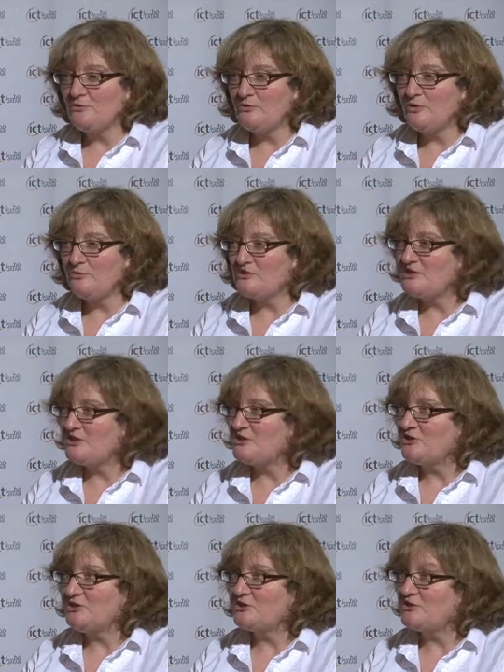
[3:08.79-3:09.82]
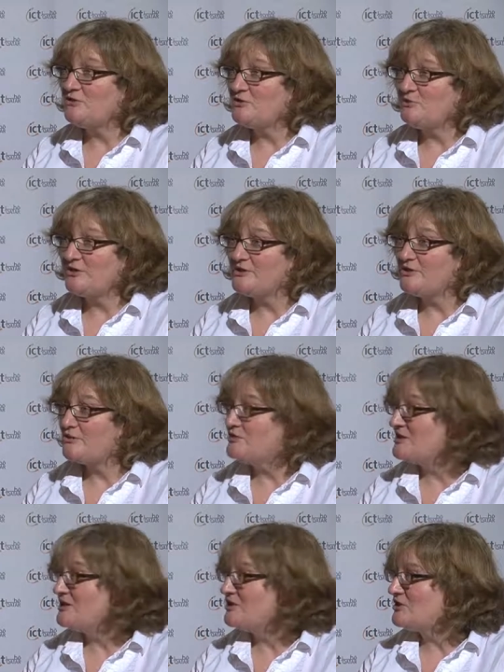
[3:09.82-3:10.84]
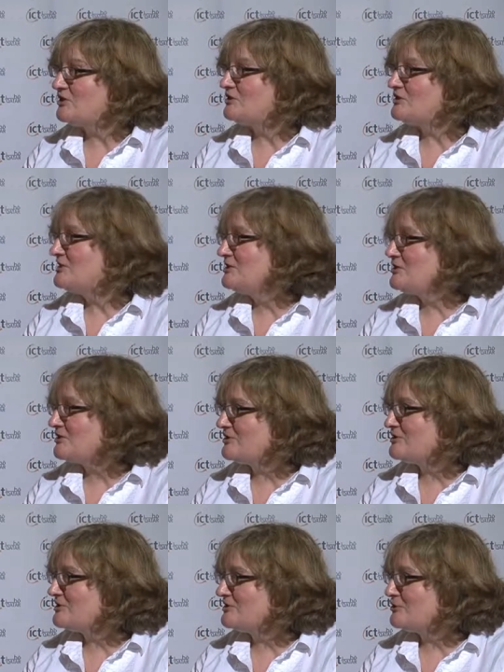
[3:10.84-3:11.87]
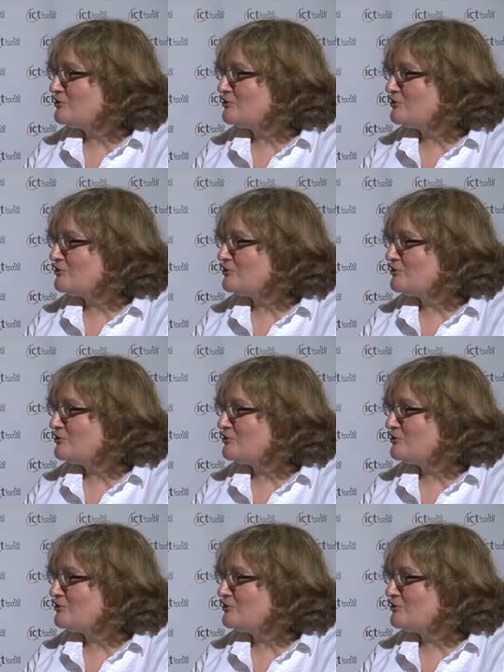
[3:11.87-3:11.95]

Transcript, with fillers: those teaching our children, but it's who's teaching the teachers